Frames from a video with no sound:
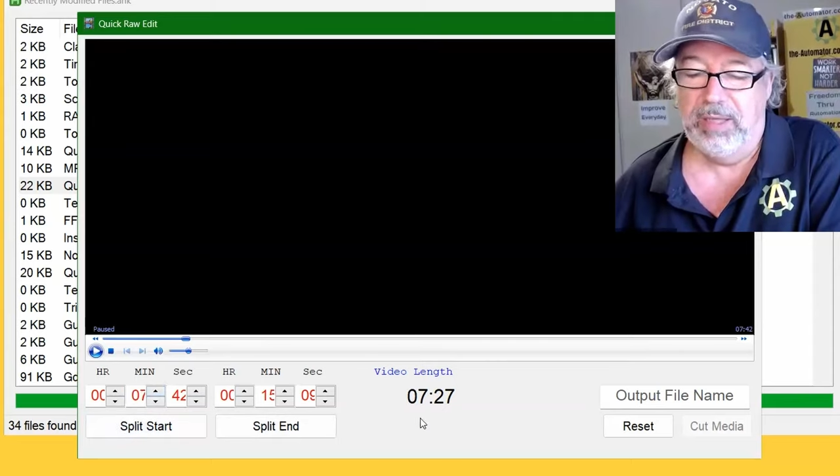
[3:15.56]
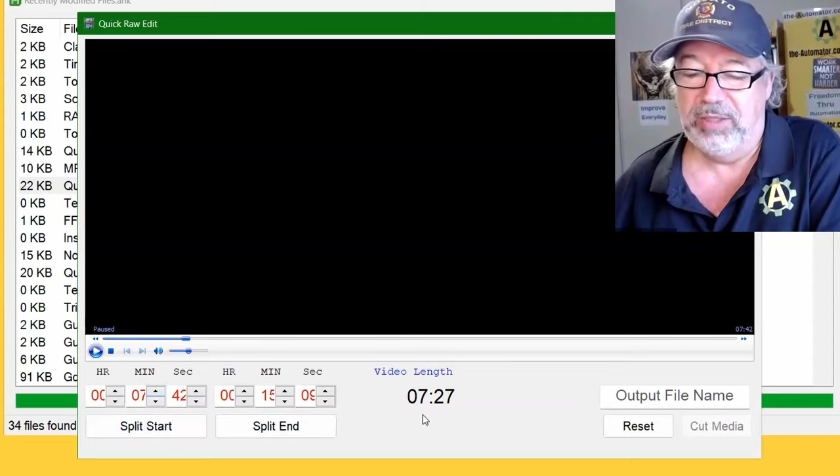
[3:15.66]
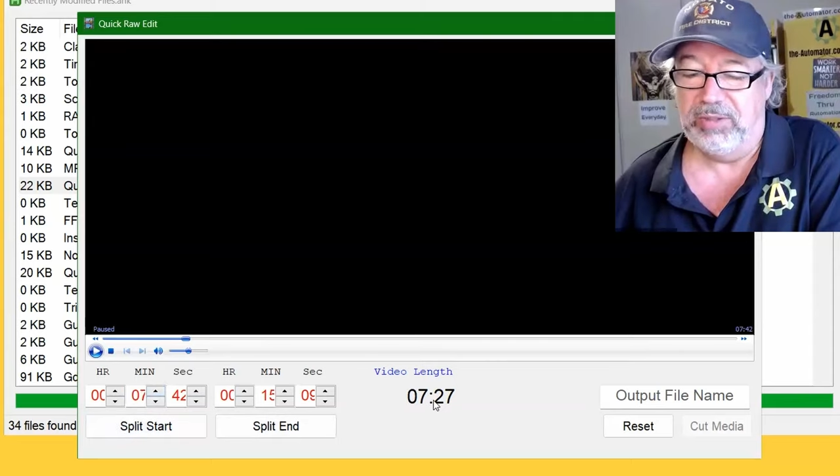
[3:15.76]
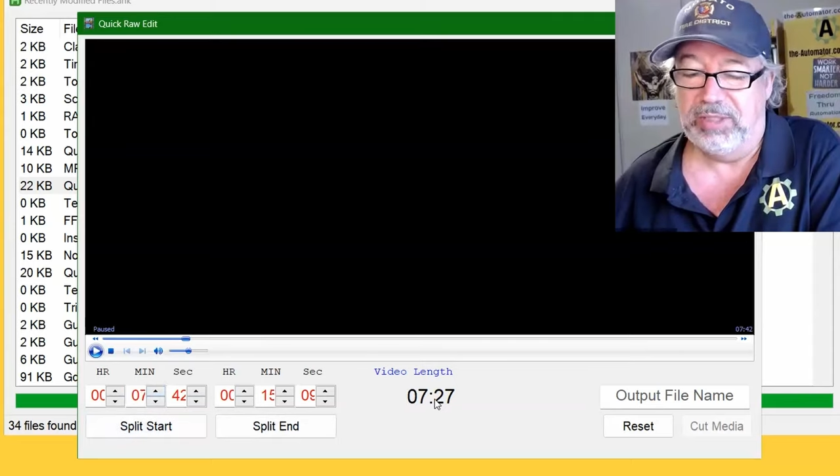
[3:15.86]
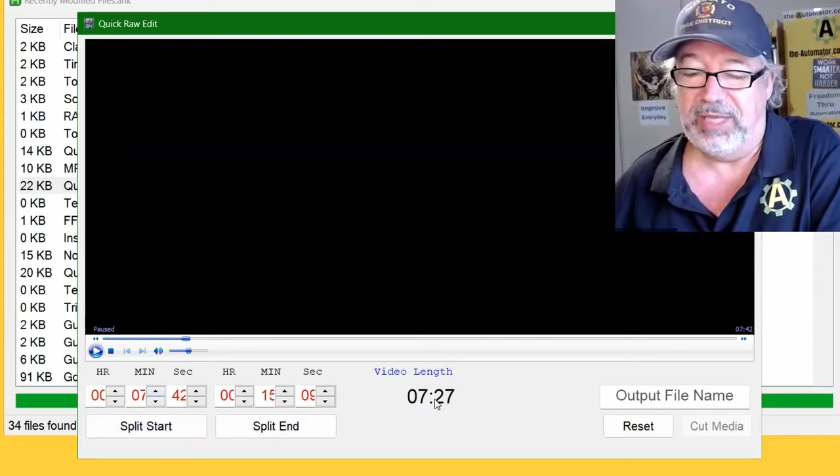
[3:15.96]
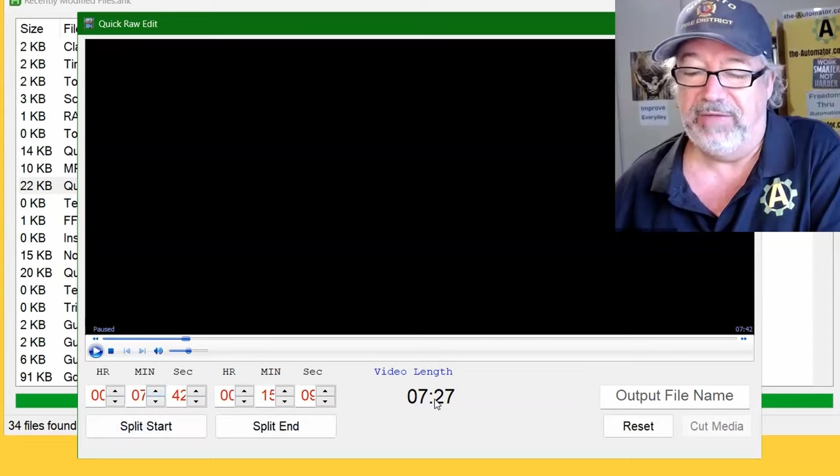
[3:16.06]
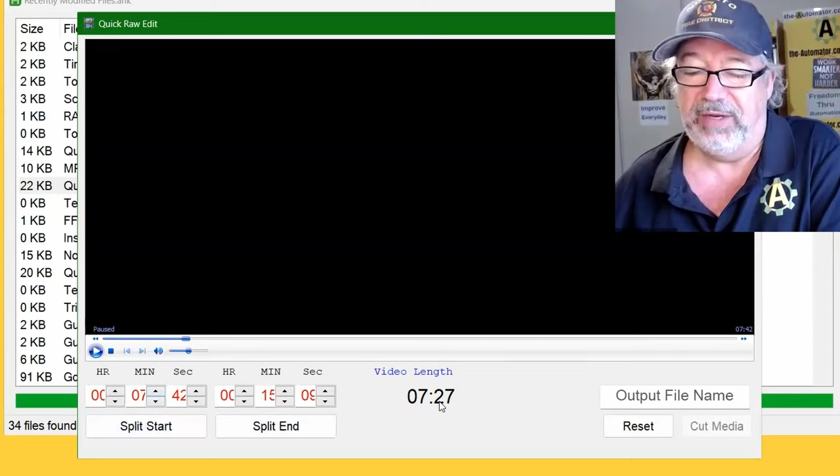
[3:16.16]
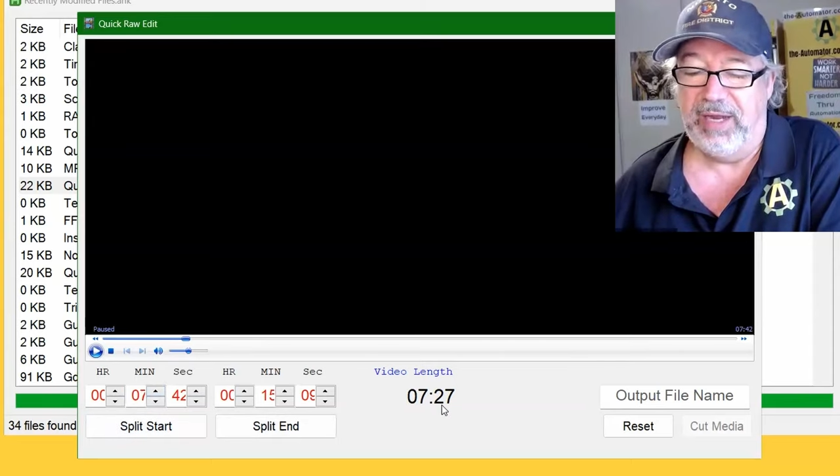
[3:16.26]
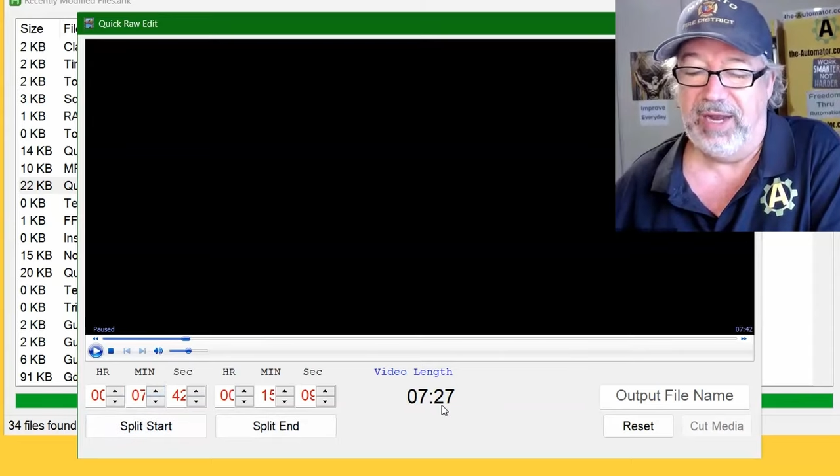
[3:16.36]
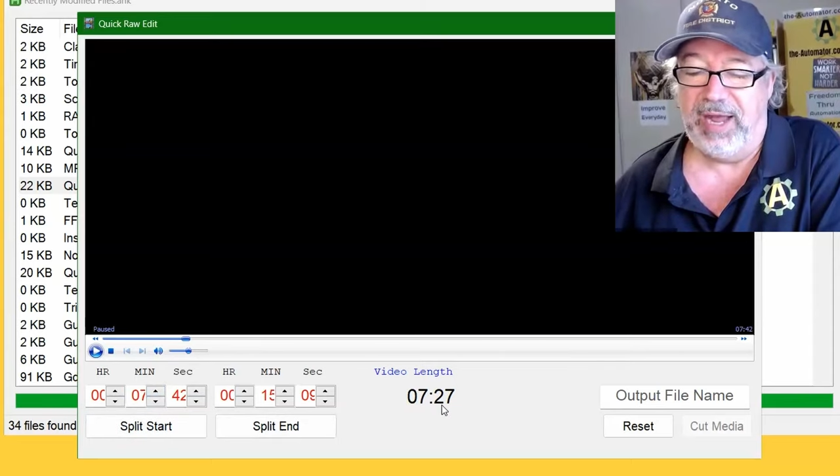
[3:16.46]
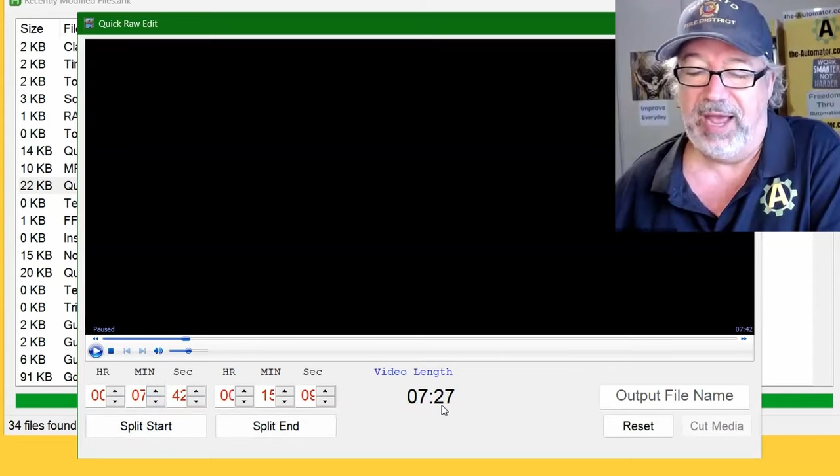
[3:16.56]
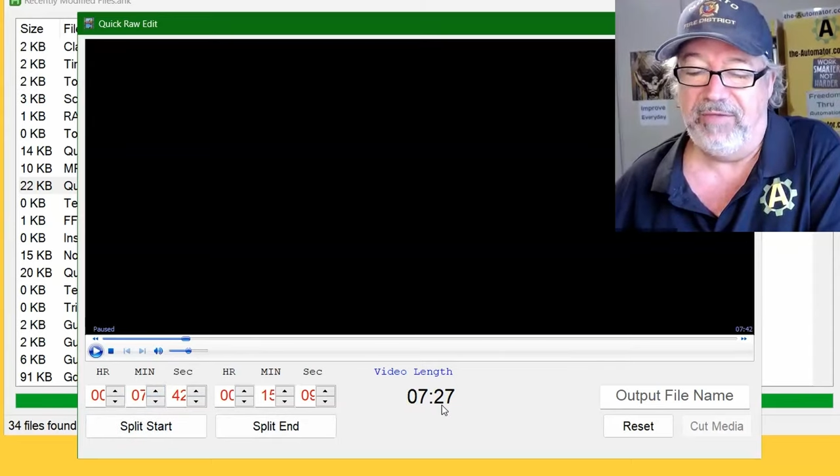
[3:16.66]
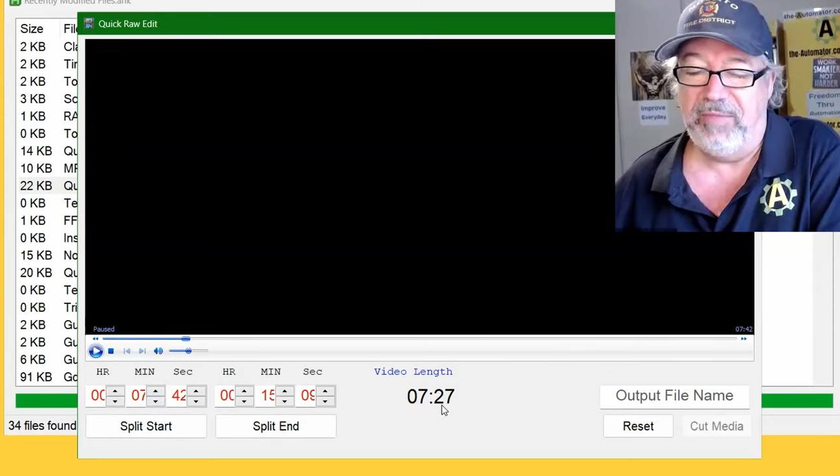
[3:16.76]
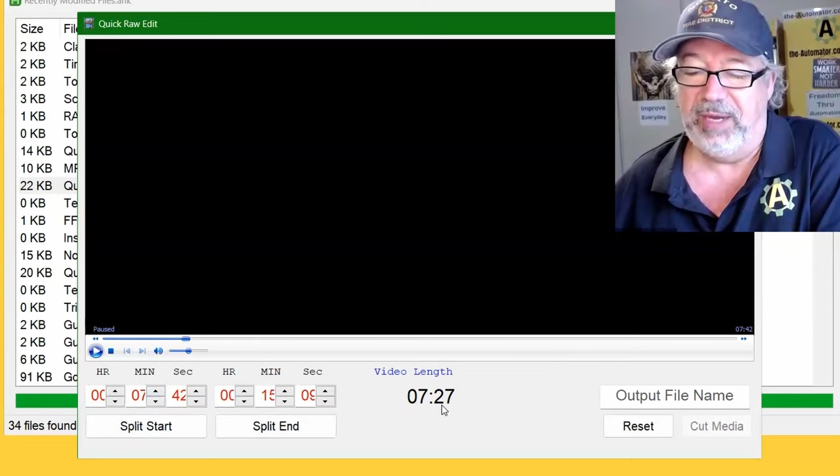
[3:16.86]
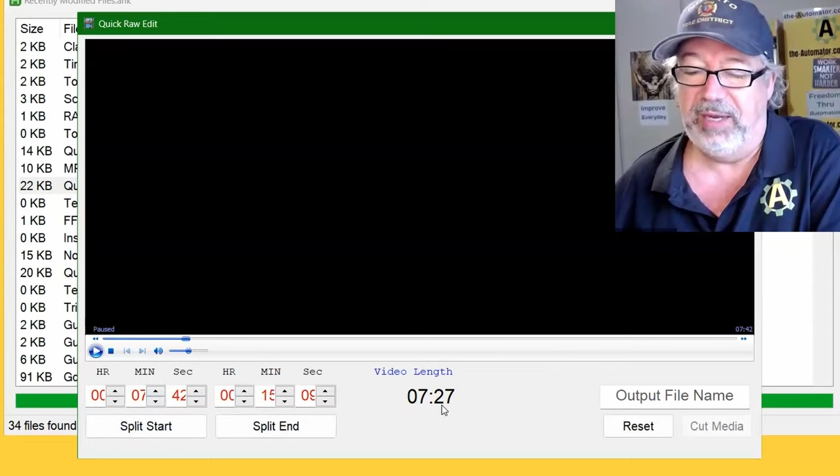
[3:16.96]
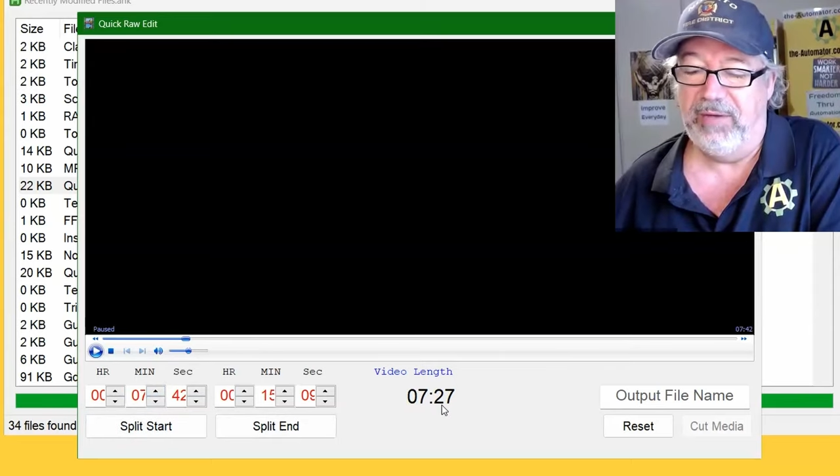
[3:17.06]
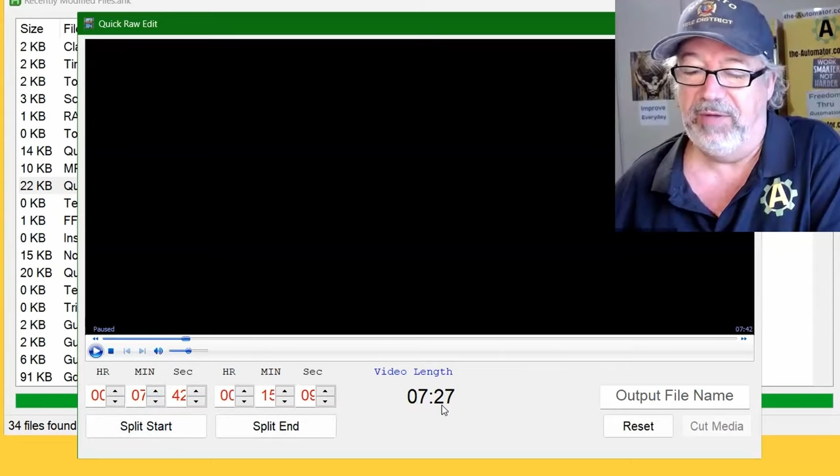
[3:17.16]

So it's a seven and a half minute